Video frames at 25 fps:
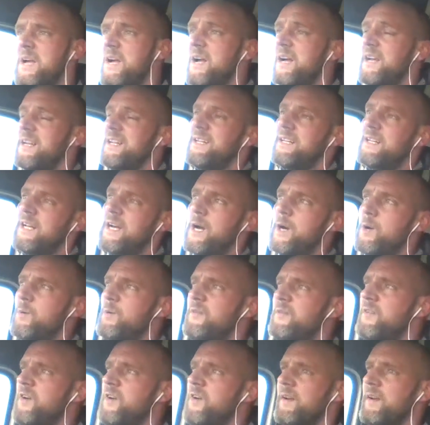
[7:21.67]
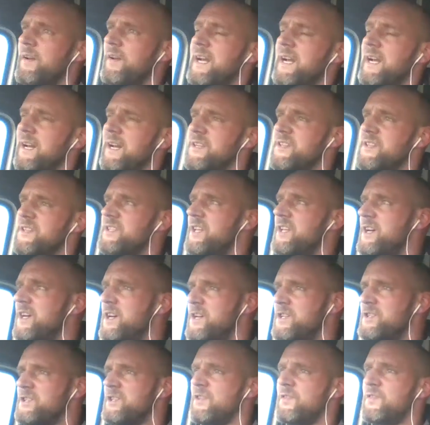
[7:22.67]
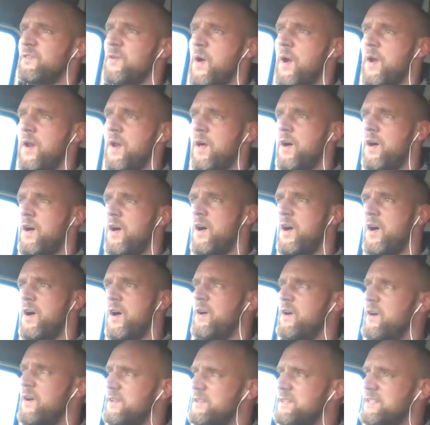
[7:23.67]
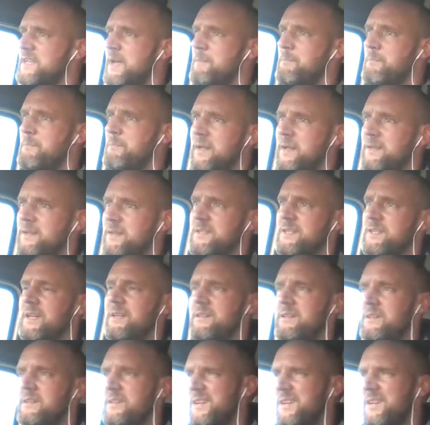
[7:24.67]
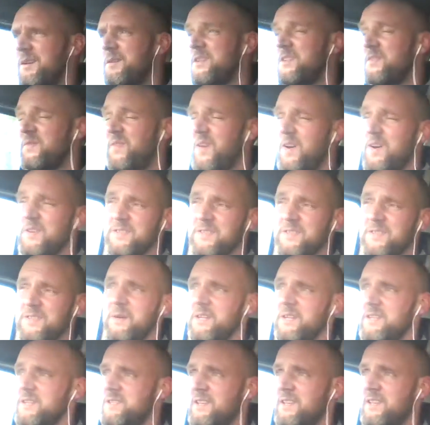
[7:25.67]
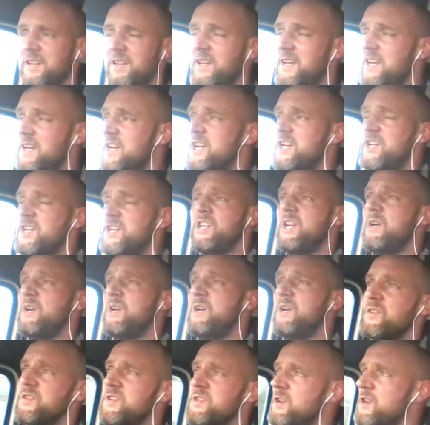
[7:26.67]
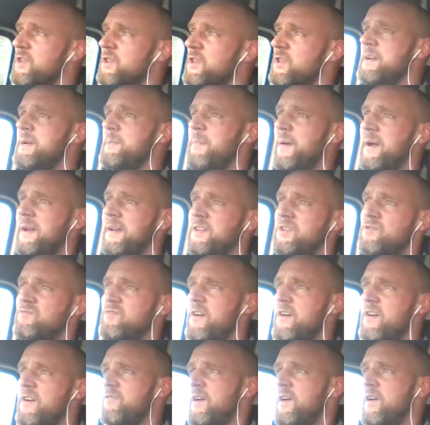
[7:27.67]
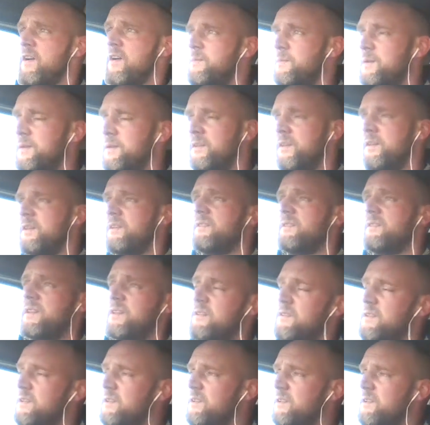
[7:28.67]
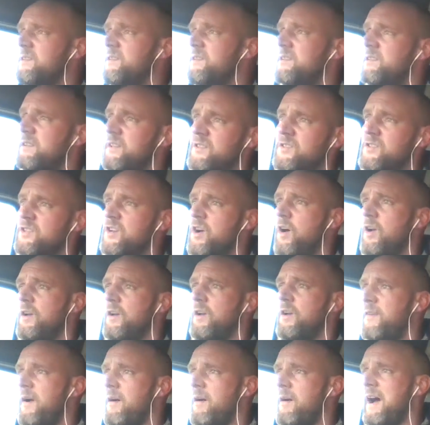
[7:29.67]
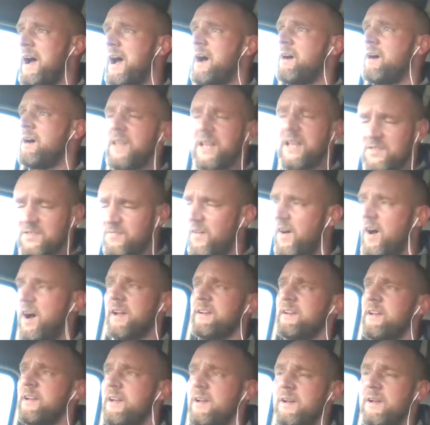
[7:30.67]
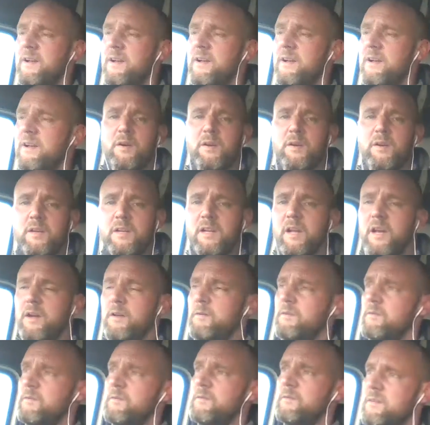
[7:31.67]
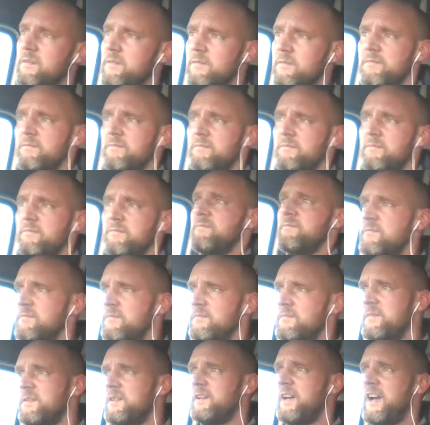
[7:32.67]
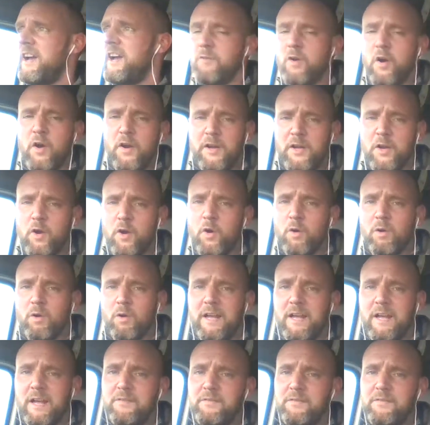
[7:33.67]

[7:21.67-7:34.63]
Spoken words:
You know, we've got Nicola Sturgeon throwing her 10 pence in, you know, and as far as I'm concerned, she wants another independence referendum and the Scotland vote out. That's fine, but, you know, you haven't got any oil left.